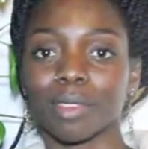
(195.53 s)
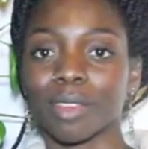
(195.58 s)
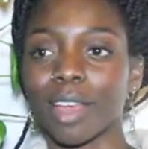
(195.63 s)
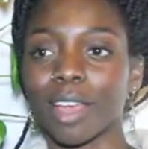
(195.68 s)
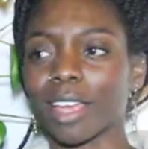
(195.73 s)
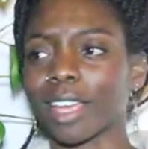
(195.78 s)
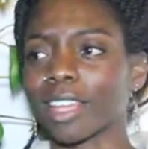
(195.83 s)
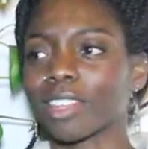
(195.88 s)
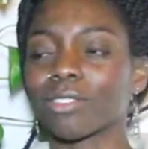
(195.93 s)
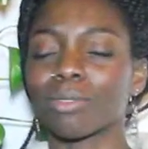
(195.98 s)

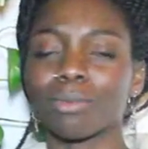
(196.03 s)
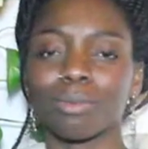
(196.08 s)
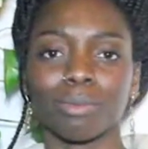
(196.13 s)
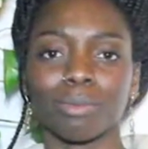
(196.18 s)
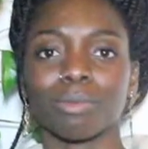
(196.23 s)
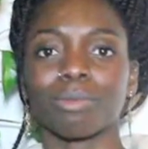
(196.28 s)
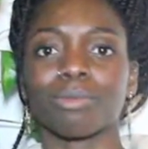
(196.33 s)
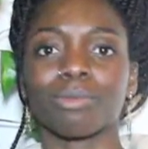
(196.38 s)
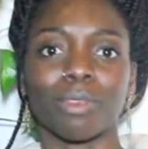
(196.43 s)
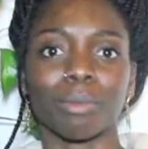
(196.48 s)
I guess
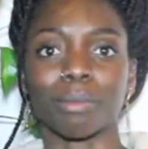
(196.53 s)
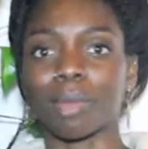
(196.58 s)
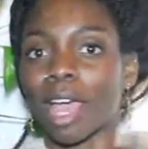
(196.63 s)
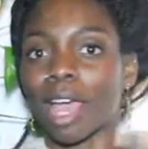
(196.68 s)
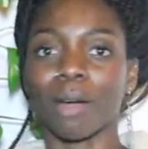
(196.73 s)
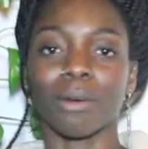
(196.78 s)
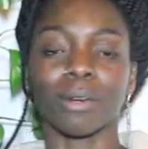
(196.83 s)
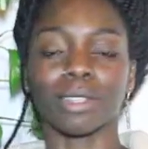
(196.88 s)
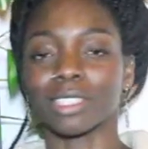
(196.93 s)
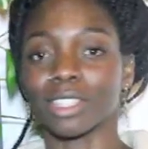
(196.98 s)
from
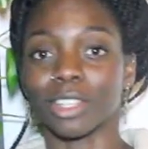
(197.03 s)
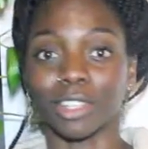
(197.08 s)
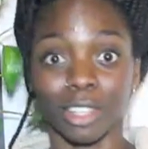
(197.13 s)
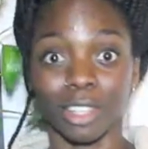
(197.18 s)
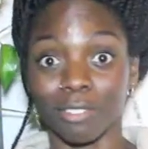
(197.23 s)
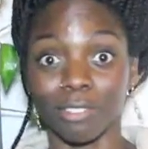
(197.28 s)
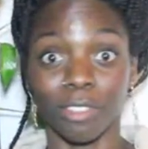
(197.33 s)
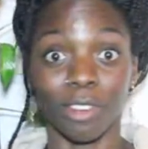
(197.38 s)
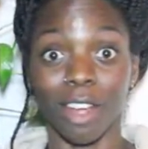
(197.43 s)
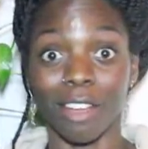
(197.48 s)
now until
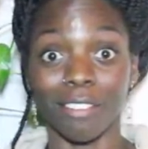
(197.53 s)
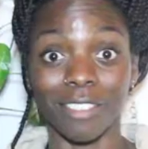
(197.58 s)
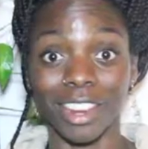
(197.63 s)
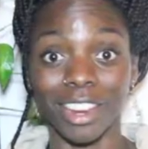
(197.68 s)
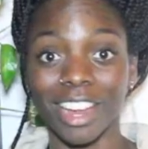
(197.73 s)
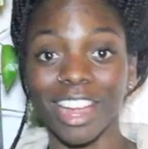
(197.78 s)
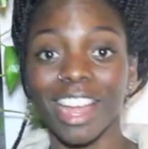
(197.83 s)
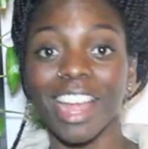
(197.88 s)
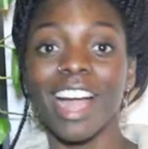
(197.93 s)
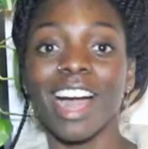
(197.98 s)

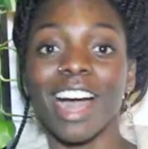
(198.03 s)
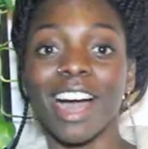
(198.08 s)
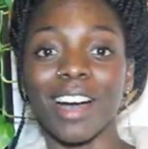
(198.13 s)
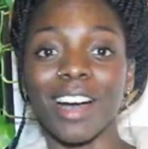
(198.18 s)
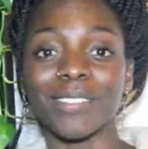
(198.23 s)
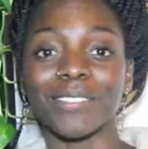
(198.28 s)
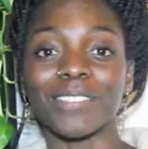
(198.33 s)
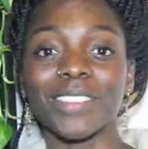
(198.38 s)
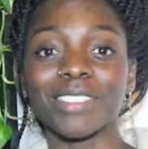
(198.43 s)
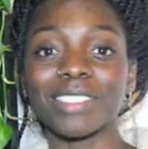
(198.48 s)
forever,
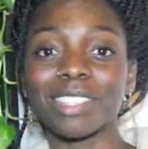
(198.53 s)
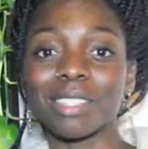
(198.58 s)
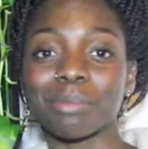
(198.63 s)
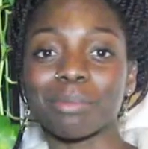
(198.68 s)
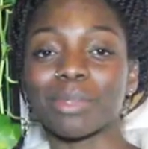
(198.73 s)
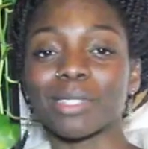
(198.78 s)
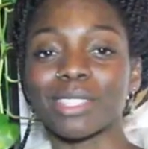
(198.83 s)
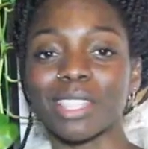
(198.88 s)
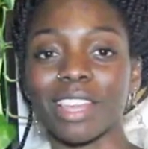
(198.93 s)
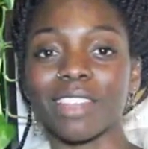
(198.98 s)

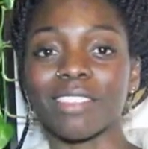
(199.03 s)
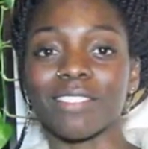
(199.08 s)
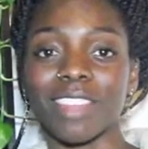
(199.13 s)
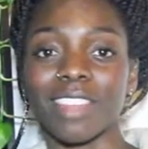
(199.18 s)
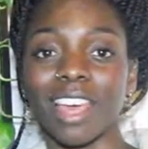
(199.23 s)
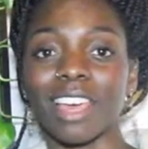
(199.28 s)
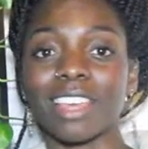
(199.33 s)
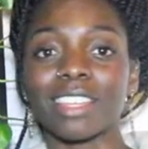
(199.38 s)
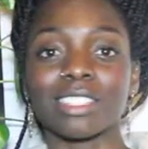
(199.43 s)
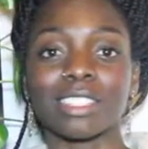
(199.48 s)
15% of
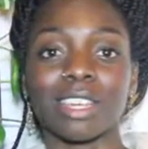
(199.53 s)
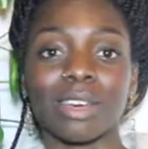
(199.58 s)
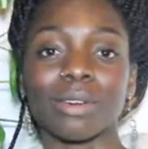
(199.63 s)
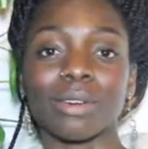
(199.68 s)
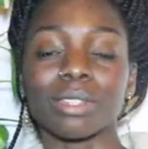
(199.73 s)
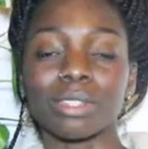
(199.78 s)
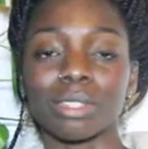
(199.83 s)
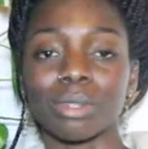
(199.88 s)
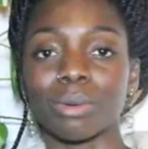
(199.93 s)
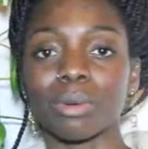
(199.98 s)
that is
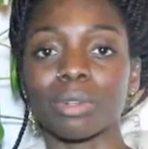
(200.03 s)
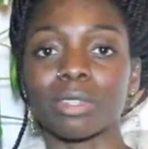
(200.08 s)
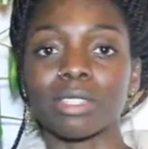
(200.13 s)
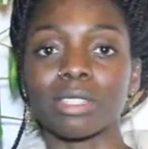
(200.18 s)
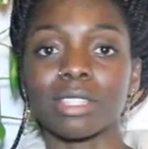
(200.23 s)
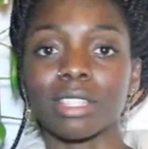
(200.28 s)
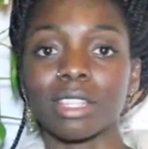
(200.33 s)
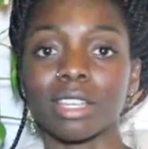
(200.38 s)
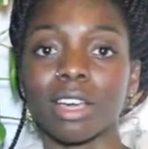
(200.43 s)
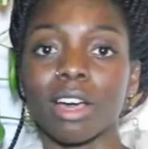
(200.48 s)
going
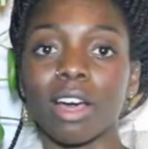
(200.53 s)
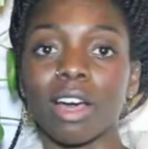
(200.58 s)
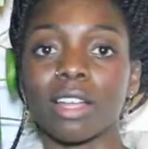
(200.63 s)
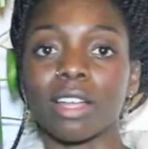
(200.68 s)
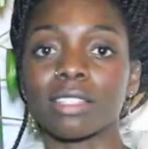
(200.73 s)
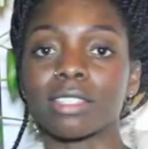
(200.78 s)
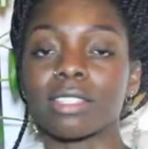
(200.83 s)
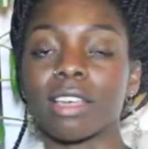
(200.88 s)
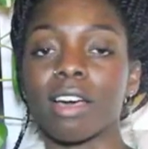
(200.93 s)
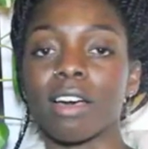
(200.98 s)
towards the
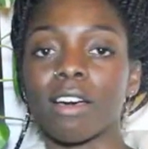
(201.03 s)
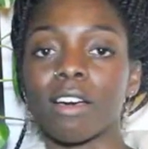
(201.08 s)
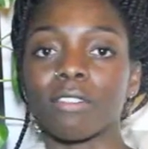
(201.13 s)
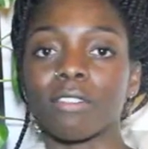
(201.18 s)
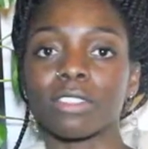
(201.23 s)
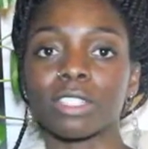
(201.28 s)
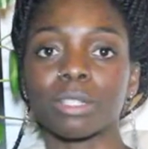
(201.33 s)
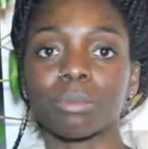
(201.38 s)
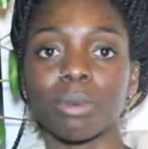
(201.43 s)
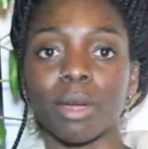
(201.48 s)
cause of
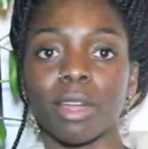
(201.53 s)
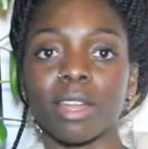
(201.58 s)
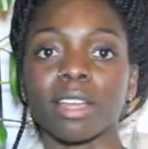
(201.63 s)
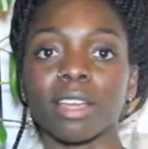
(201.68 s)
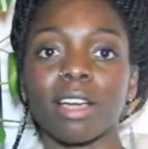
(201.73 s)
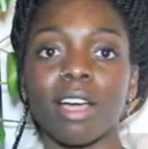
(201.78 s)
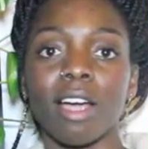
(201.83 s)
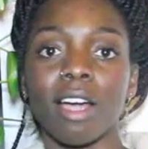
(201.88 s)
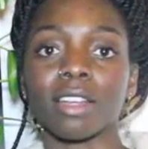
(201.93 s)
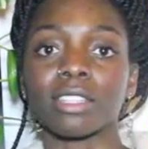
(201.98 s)

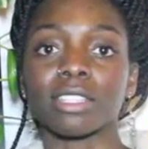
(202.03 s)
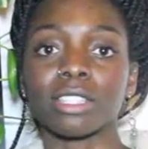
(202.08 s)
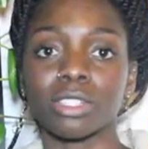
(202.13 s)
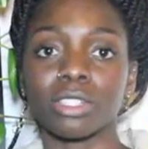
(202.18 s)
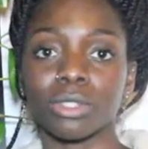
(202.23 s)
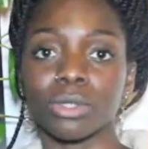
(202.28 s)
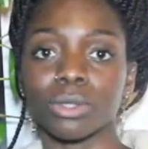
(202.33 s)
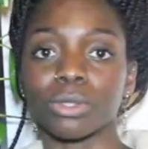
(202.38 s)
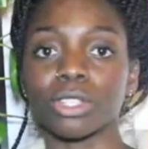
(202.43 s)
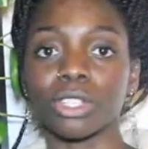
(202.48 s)
spreading arts
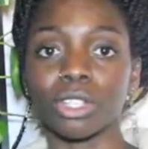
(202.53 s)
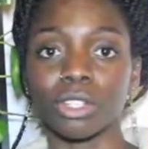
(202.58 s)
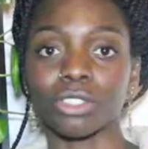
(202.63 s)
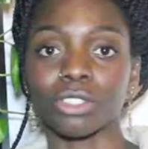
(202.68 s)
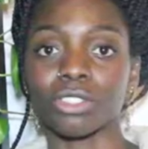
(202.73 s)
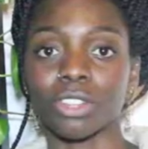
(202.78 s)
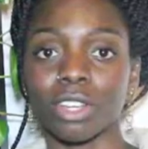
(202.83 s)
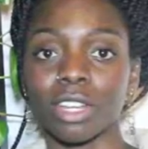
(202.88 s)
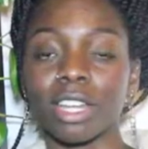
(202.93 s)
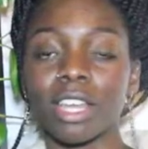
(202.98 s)
to
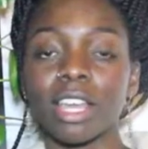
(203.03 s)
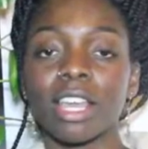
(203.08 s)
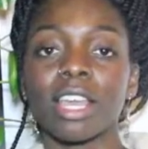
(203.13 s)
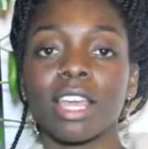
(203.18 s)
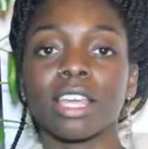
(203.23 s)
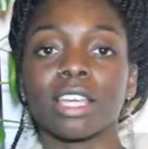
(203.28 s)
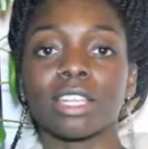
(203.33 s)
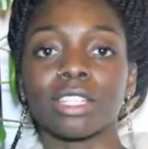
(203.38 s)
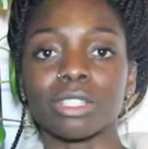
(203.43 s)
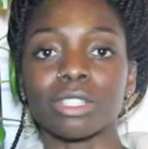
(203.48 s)
children
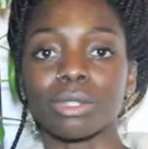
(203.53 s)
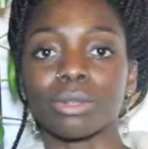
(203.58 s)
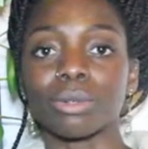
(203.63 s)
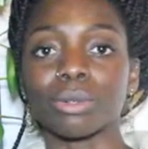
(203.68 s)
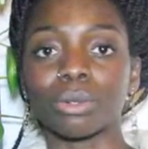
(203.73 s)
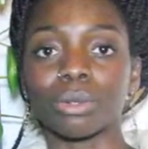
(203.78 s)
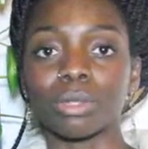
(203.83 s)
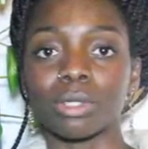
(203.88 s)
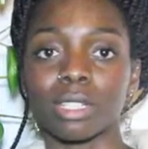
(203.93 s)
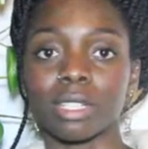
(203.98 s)
in
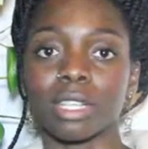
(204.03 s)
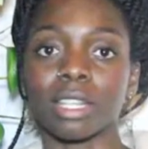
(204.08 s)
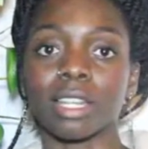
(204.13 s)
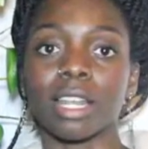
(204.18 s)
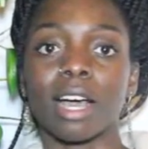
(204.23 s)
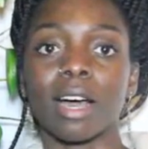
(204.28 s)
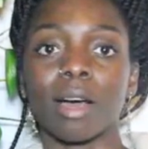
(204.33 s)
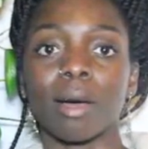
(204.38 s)
schools in